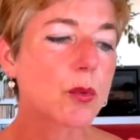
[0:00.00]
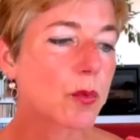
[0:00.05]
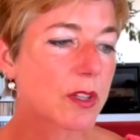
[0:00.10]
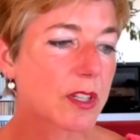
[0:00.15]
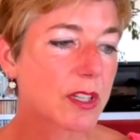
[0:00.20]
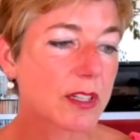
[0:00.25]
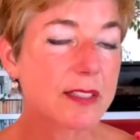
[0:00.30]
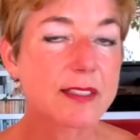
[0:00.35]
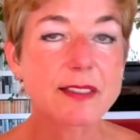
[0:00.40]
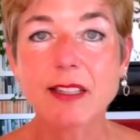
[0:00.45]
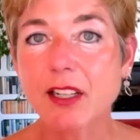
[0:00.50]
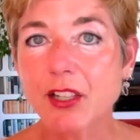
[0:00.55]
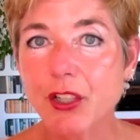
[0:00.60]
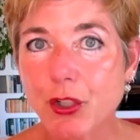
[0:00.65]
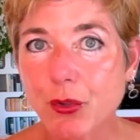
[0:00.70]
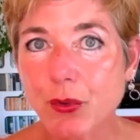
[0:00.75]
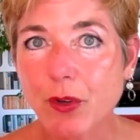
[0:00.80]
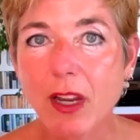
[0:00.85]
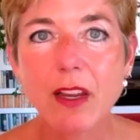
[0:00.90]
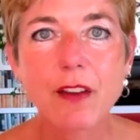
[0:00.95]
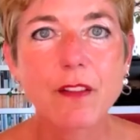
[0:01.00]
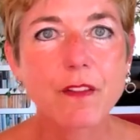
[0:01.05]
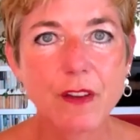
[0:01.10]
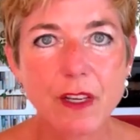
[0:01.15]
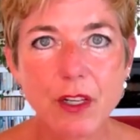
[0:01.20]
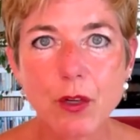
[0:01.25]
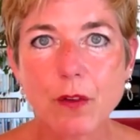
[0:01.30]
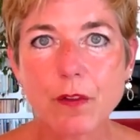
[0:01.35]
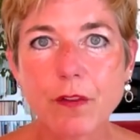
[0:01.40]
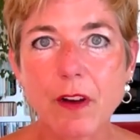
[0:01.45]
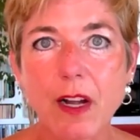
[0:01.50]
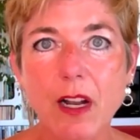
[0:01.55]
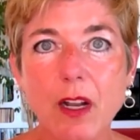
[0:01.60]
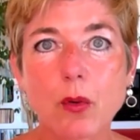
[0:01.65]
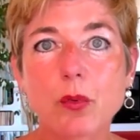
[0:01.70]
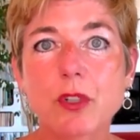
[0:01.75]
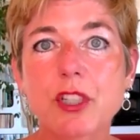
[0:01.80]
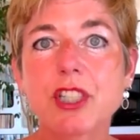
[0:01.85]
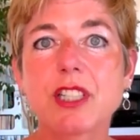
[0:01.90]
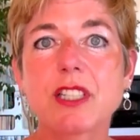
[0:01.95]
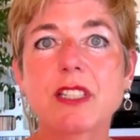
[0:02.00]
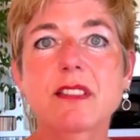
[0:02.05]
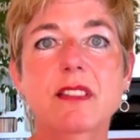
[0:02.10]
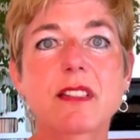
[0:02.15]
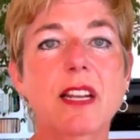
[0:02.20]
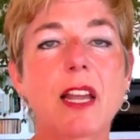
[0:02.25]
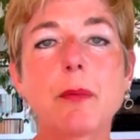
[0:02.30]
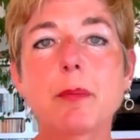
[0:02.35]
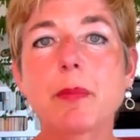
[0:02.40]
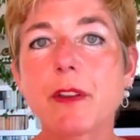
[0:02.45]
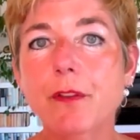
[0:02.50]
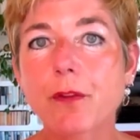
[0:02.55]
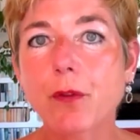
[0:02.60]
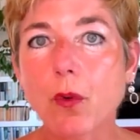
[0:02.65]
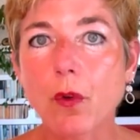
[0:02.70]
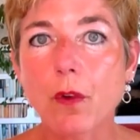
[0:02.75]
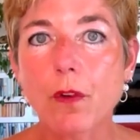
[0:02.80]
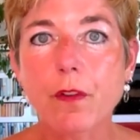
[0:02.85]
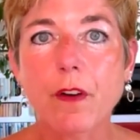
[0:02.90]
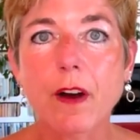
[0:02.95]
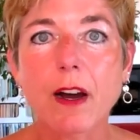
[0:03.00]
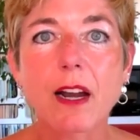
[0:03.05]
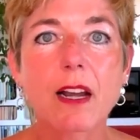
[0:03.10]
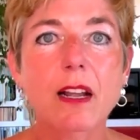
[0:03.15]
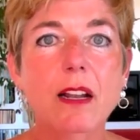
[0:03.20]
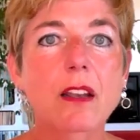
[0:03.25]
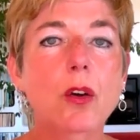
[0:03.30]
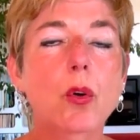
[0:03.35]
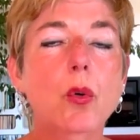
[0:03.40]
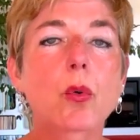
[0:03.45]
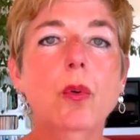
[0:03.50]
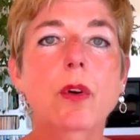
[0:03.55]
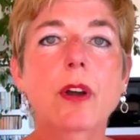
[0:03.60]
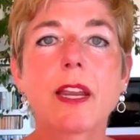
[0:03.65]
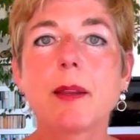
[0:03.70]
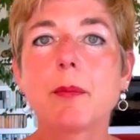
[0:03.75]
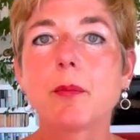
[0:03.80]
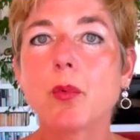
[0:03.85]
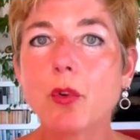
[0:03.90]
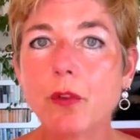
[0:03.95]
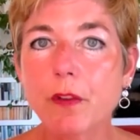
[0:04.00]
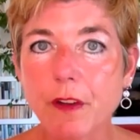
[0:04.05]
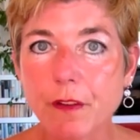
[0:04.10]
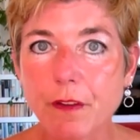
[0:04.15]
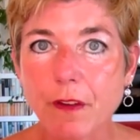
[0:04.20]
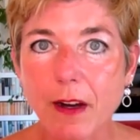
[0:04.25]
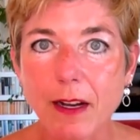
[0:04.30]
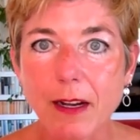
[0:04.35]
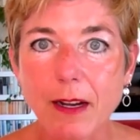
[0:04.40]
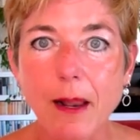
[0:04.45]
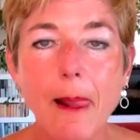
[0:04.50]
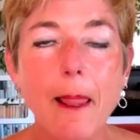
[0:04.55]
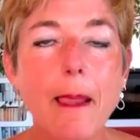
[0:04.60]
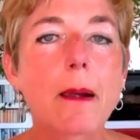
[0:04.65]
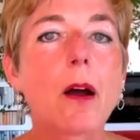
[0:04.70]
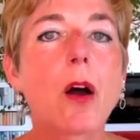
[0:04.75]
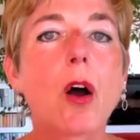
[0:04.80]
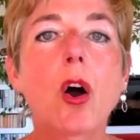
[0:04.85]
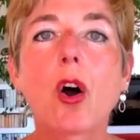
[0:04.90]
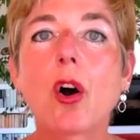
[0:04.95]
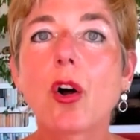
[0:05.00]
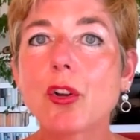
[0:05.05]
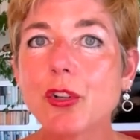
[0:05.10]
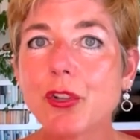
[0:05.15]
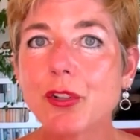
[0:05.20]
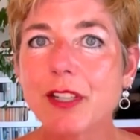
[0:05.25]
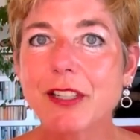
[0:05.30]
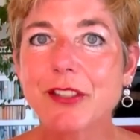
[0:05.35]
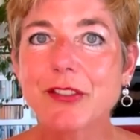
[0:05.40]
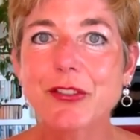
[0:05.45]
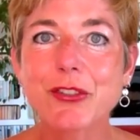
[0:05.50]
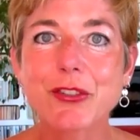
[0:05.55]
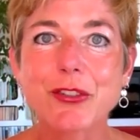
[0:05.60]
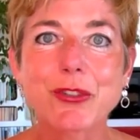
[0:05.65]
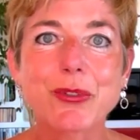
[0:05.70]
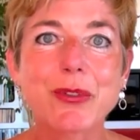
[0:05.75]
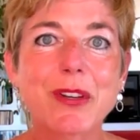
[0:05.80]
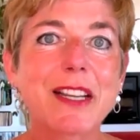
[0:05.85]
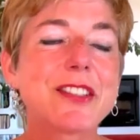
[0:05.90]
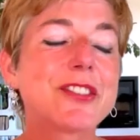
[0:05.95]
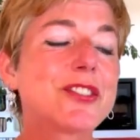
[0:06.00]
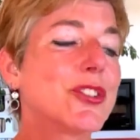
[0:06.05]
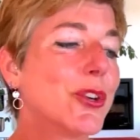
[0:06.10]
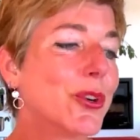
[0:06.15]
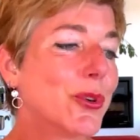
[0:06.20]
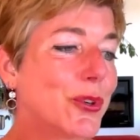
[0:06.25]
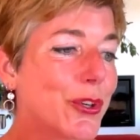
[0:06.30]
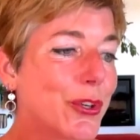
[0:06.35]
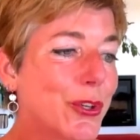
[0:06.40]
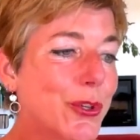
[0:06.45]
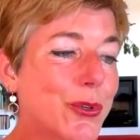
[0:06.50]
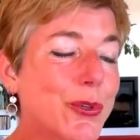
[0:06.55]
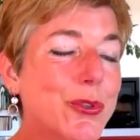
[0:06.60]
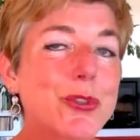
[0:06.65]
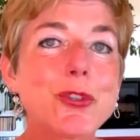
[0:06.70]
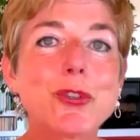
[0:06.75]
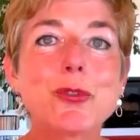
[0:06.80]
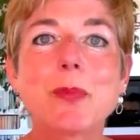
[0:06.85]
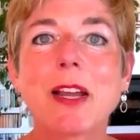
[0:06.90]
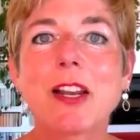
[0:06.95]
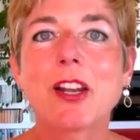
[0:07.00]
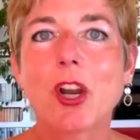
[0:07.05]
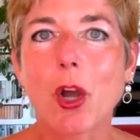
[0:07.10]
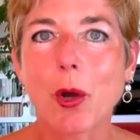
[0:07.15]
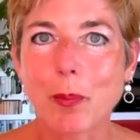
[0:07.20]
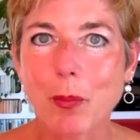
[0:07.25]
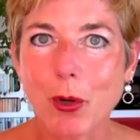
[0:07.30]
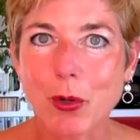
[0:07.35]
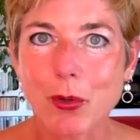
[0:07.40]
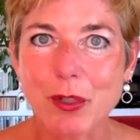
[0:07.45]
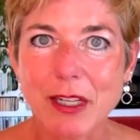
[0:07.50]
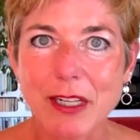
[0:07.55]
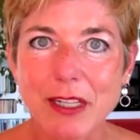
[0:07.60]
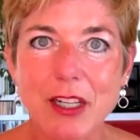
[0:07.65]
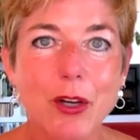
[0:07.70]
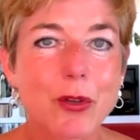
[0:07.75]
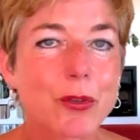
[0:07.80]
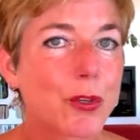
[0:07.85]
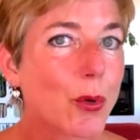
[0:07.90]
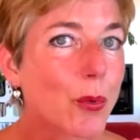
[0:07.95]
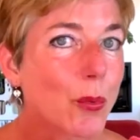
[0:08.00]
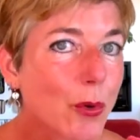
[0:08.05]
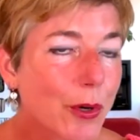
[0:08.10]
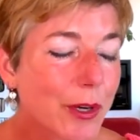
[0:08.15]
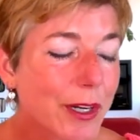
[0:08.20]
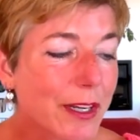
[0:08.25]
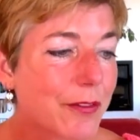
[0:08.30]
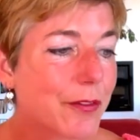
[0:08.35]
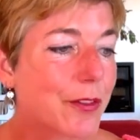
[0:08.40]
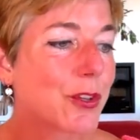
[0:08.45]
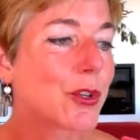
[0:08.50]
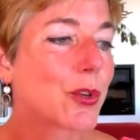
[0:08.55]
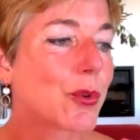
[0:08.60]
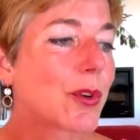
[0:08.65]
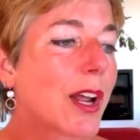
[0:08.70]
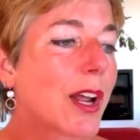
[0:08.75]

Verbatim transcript: will send you a video file, which is an MP4 file or a movie file. All you need to do is go to YouTube and upload it. Now, don't worry if you don't